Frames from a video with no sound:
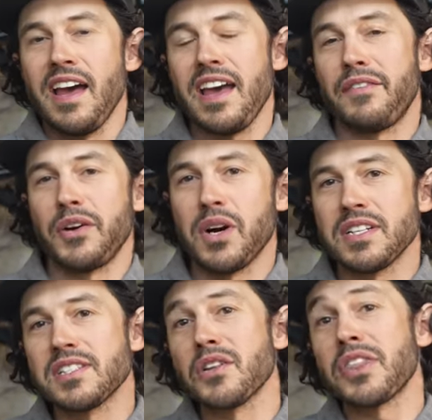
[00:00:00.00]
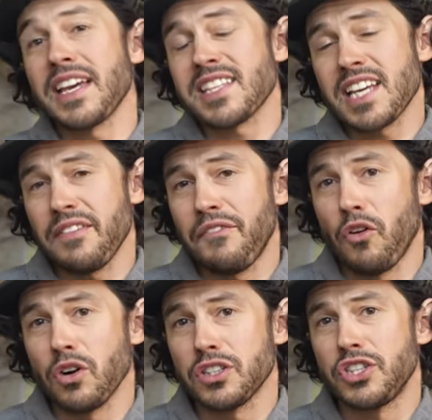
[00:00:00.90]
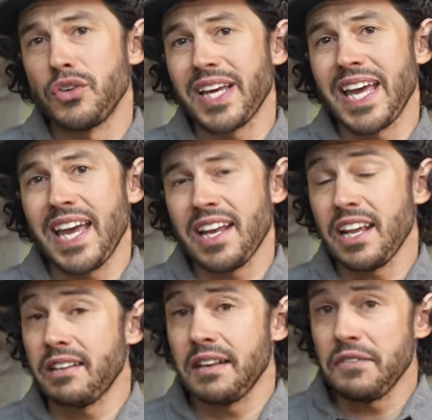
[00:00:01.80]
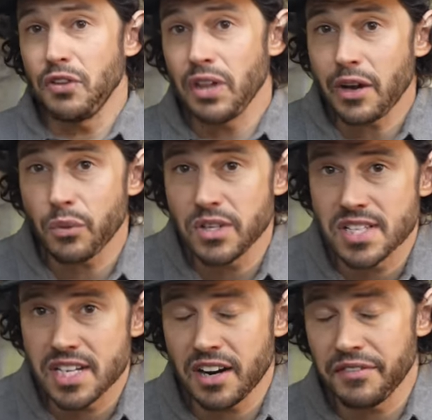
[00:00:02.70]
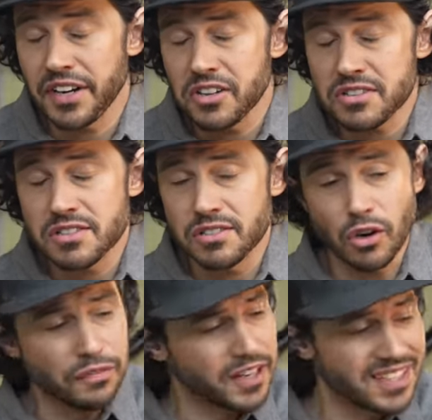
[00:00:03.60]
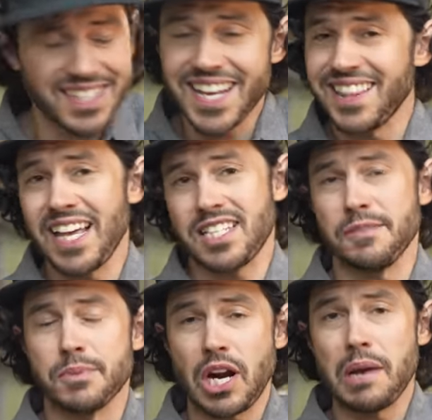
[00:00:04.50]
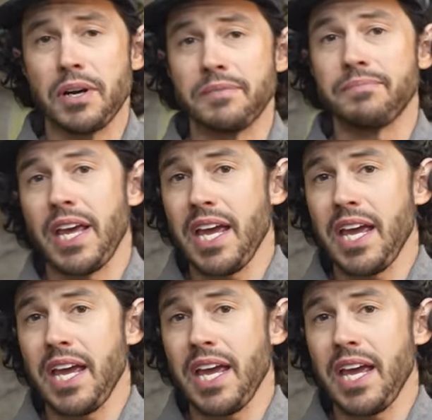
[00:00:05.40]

Hey everyone, so thanks again for tuning in. And if you like what you see in our videos, don't forget to hit that subscribe button.